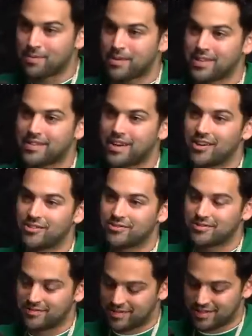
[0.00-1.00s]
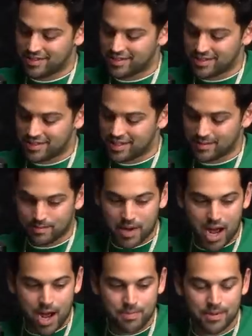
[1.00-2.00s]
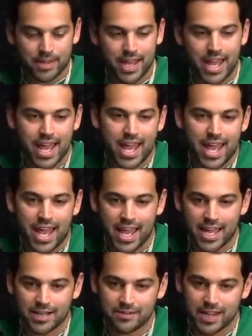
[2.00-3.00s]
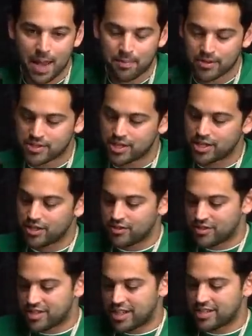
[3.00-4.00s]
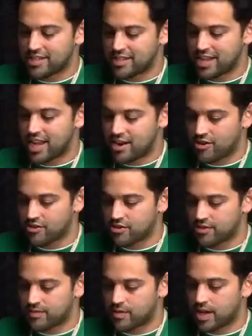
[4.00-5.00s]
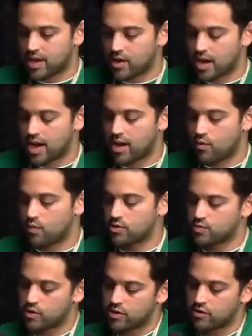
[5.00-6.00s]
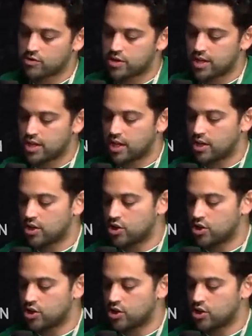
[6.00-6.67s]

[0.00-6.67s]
My tail didn't pop, and that particular set of stairs was one of those like,